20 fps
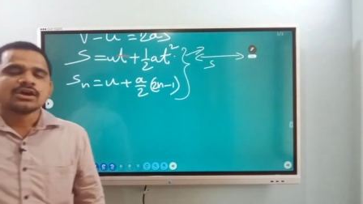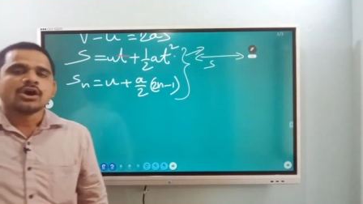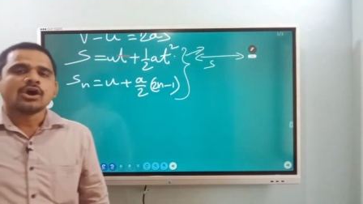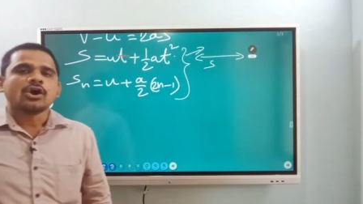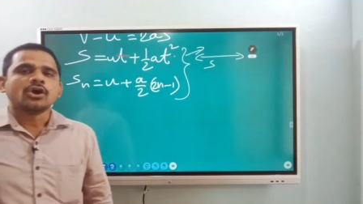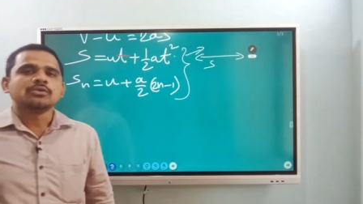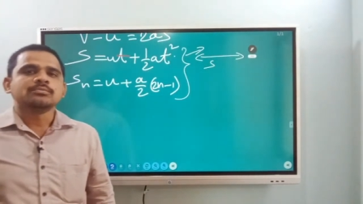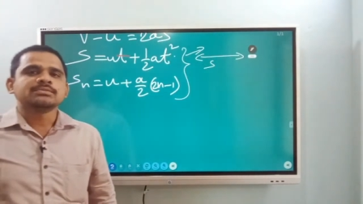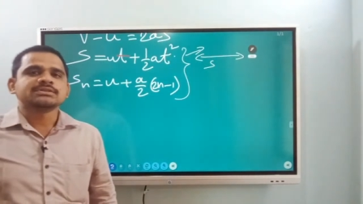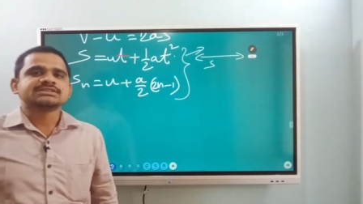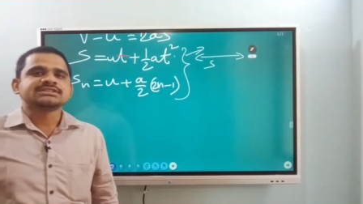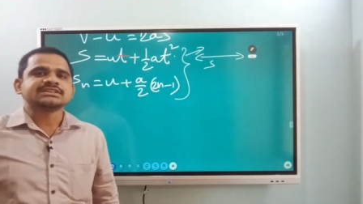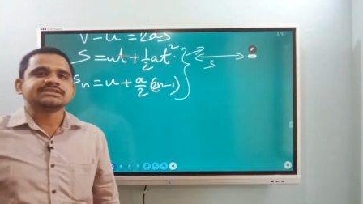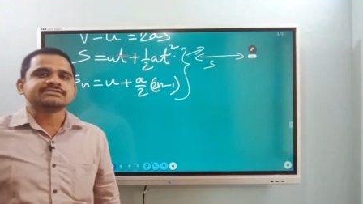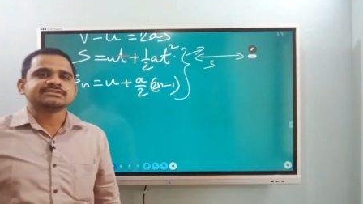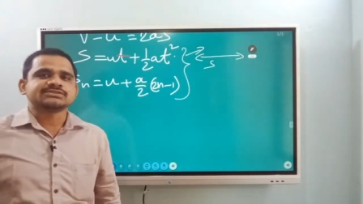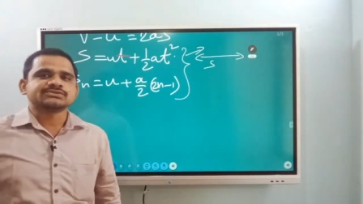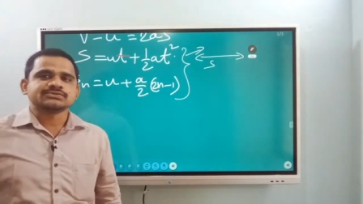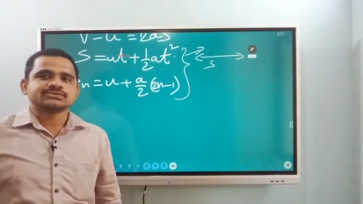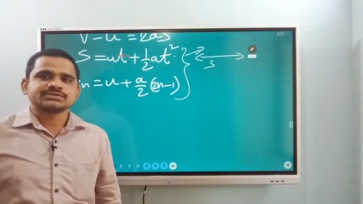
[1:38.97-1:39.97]
how much he
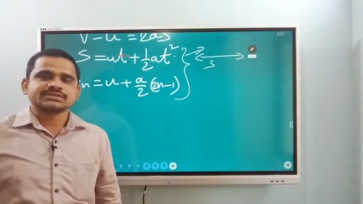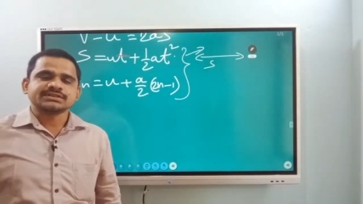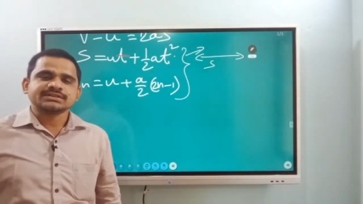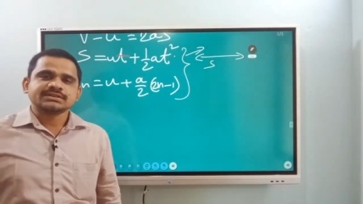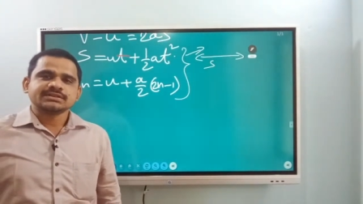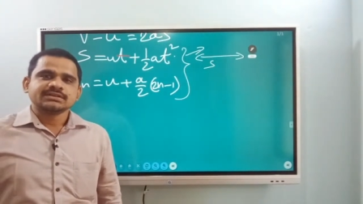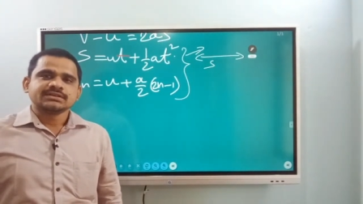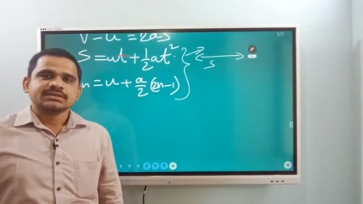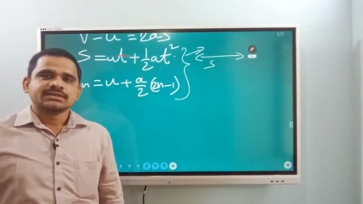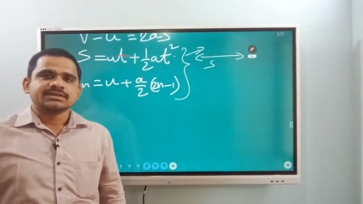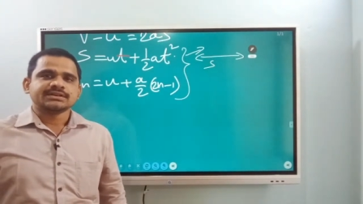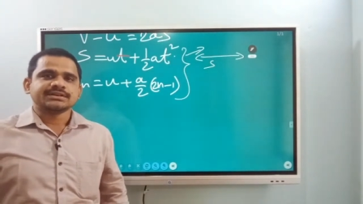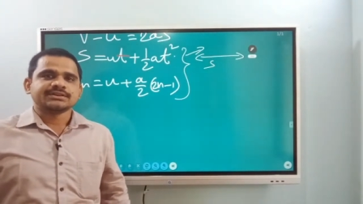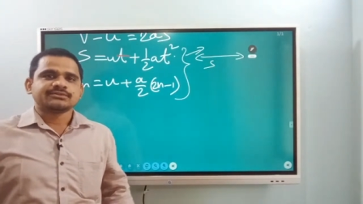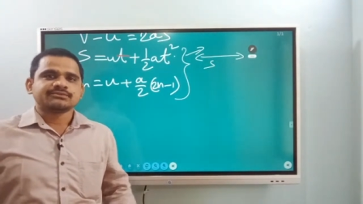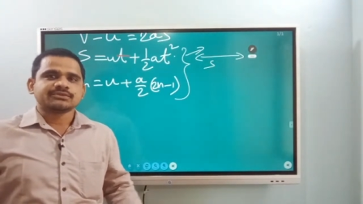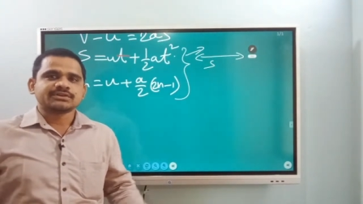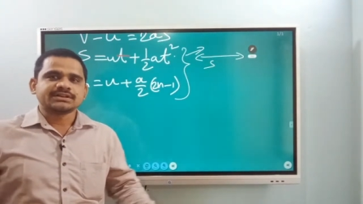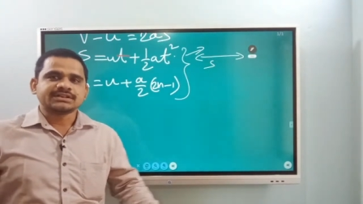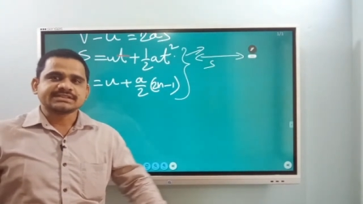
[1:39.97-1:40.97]
was using, in
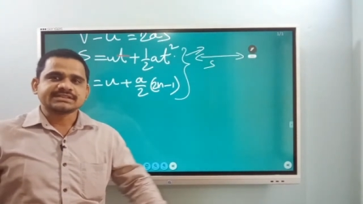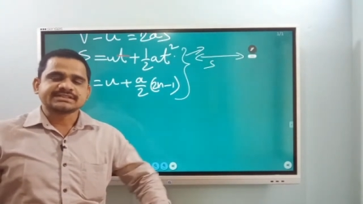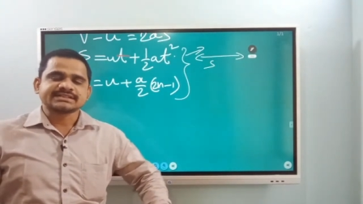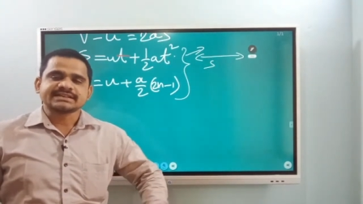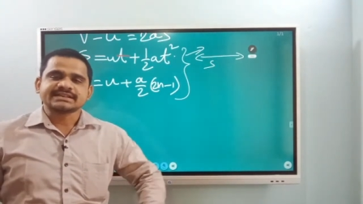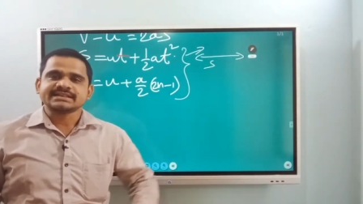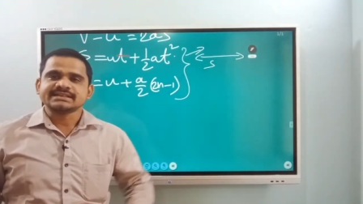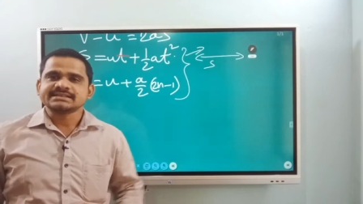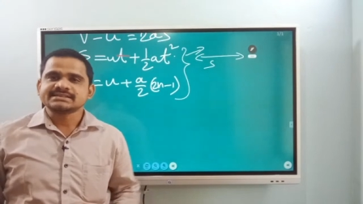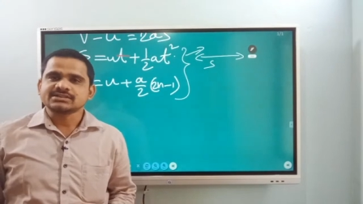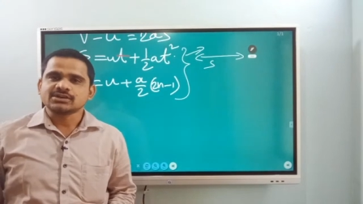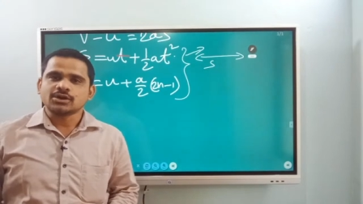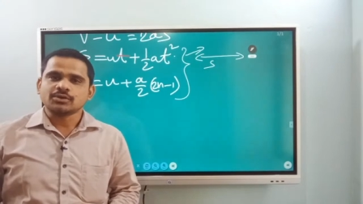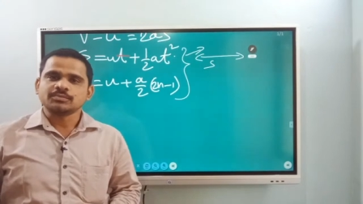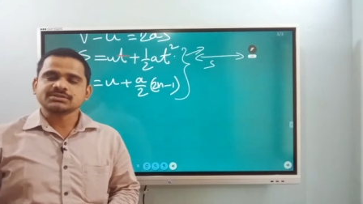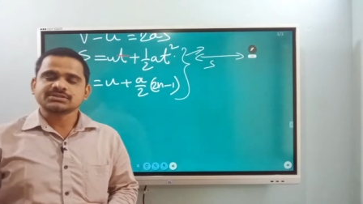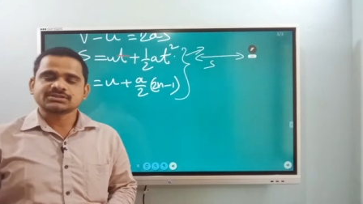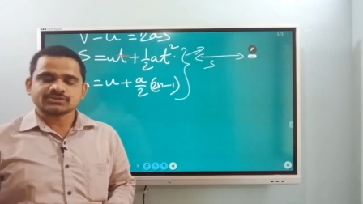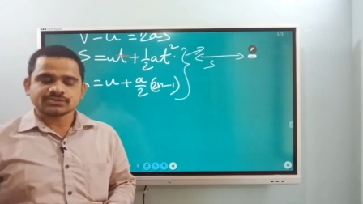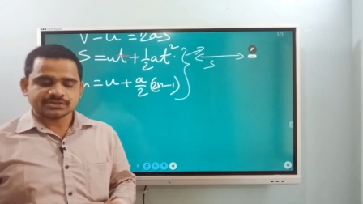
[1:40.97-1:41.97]
20 seconds how
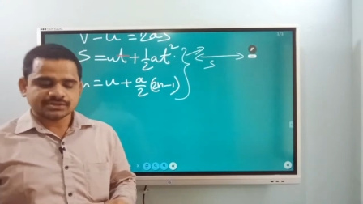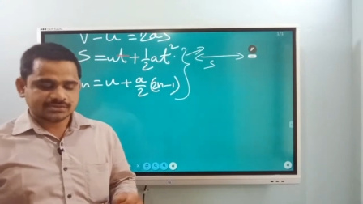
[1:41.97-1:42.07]
much,